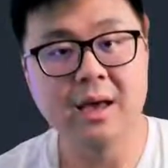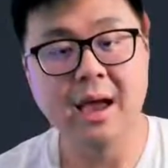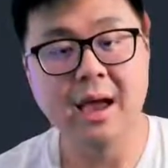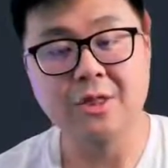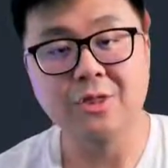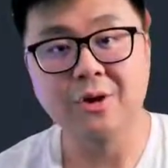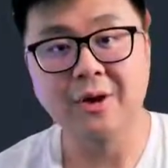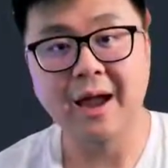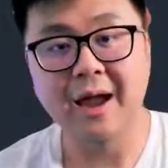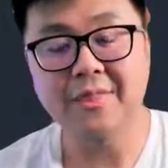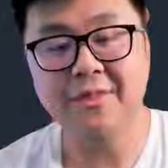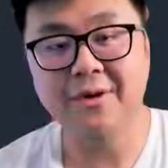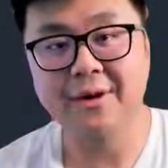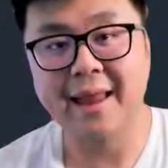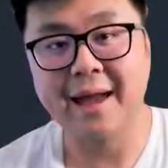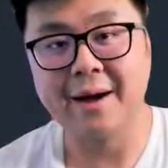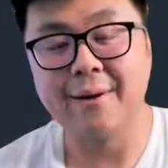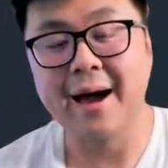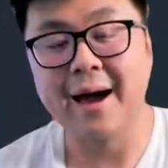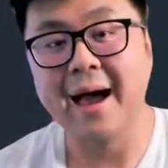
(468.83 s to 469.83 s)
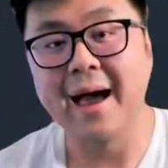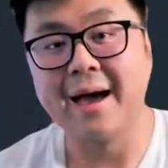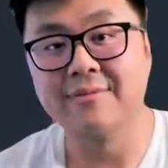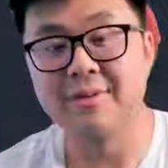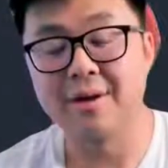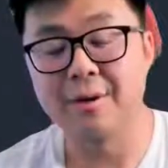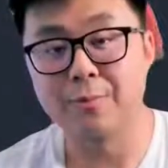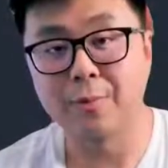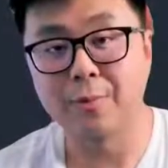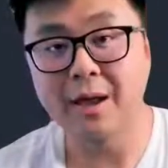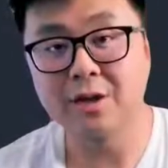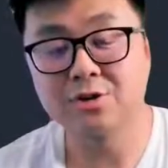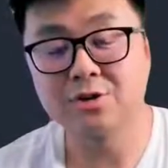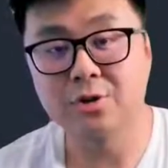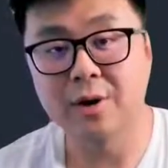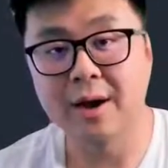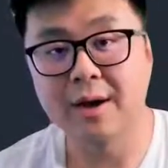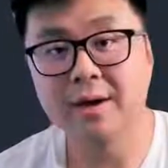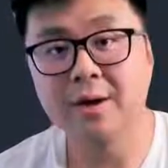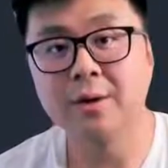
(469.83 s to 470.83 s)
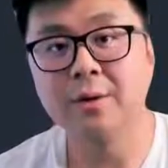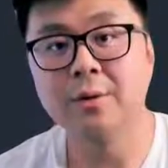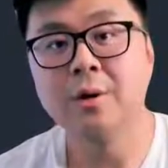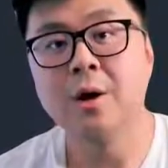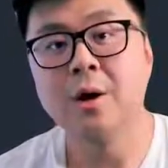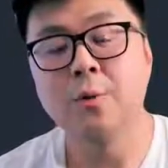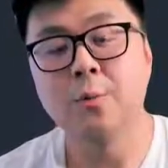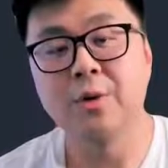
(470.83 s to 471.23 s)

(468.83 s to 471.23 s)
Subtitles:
and together now I have a right triangle